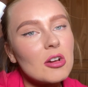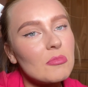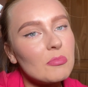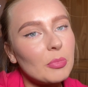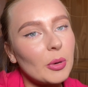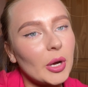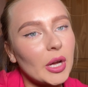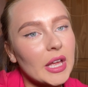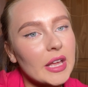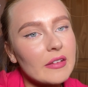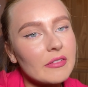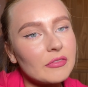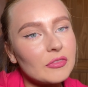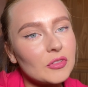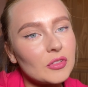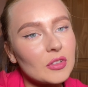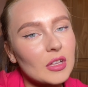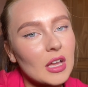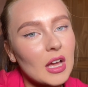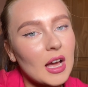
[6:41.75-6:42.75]
But
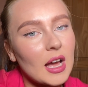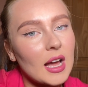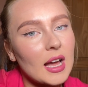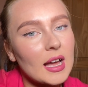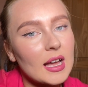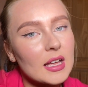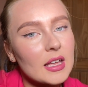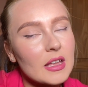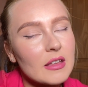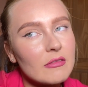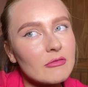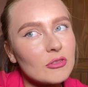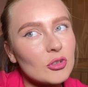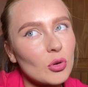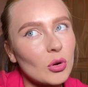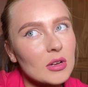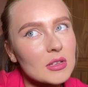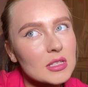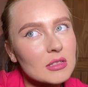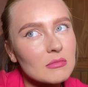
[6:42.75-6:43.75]
if you
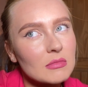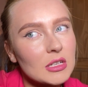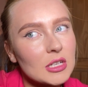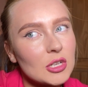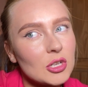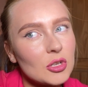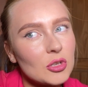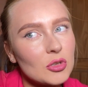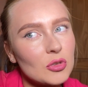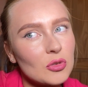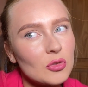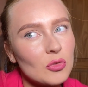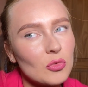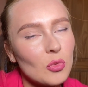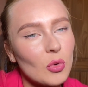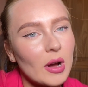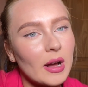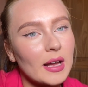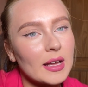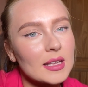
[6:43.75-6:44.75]
are somebody who
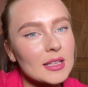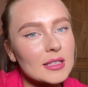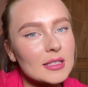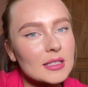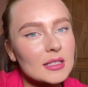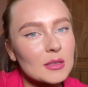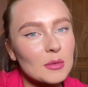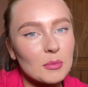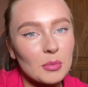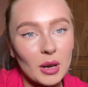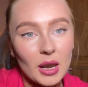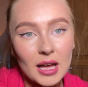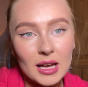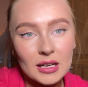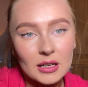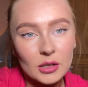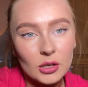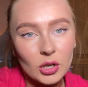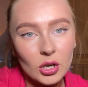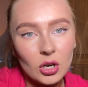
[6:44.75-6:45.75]
wears
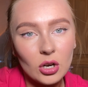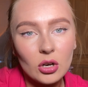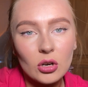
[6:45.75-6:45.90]
black a lot,